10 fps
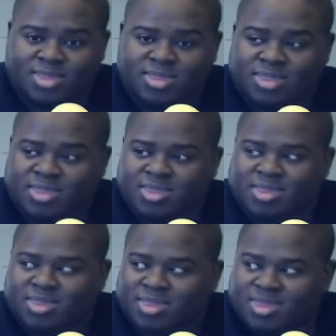
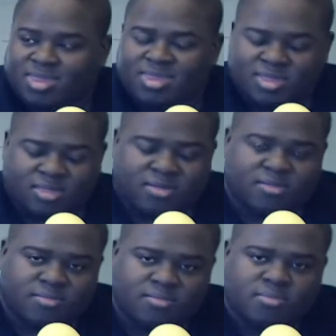
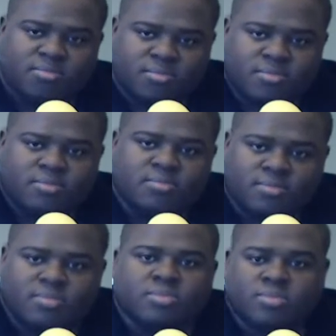
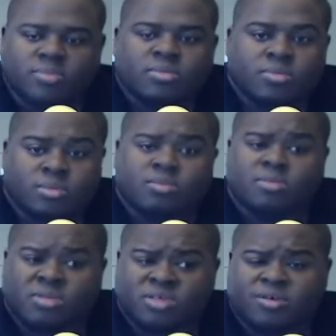
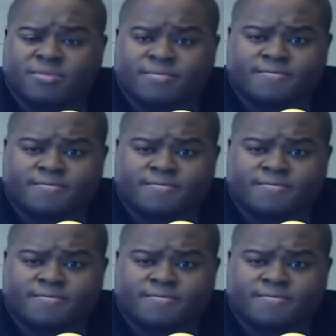No words are spoken by the person on screen.